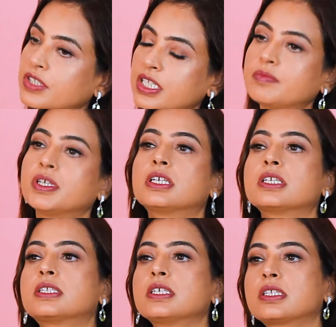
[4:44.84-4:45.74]
treatment
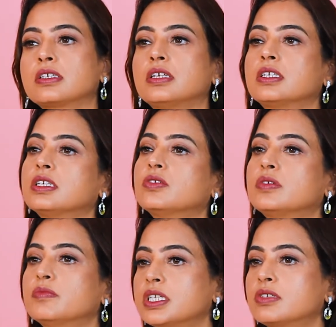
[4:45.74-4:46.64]
is
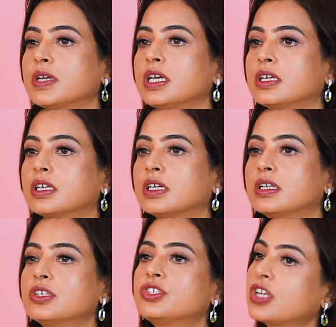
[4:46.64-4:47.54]
discontinued midway,
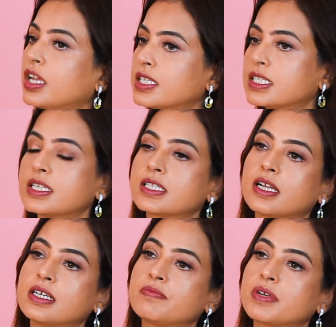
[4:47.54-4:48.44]
the chances
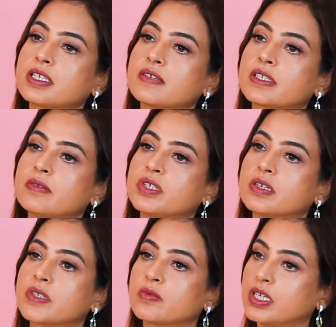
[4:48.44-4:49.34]
that depressive
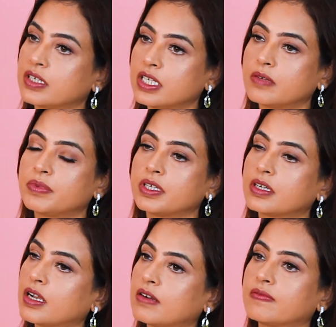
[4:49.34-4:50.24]
symptoms will
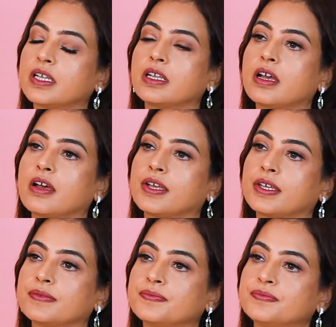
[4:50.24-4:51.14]
reappear are very high.
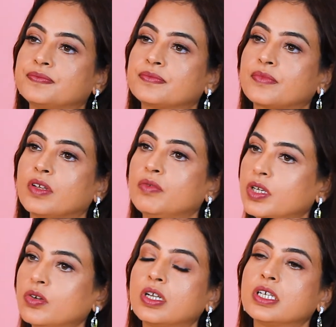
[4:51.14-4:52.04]

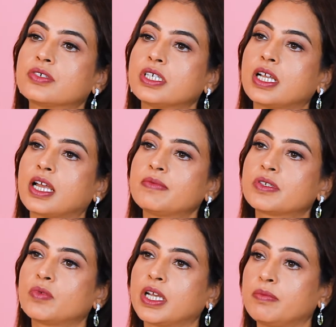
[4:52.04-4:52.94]
We call it
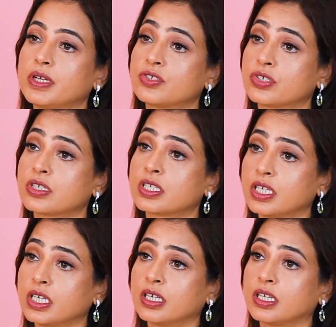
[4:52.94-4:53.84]
relapse, while patients
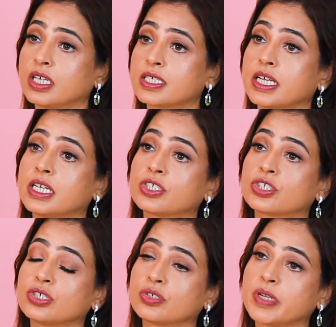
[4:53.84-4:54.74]
think it's
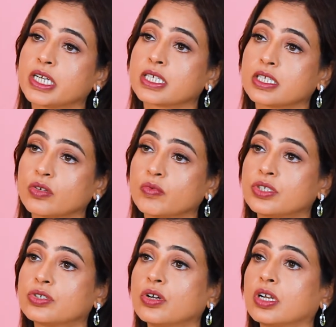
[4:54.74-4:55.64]
addiction to medicine or
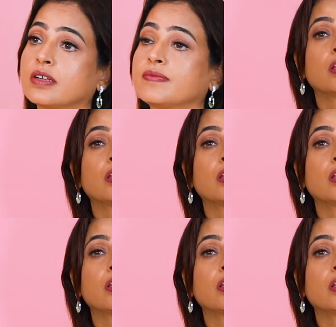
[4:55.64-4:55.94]
withdrawal.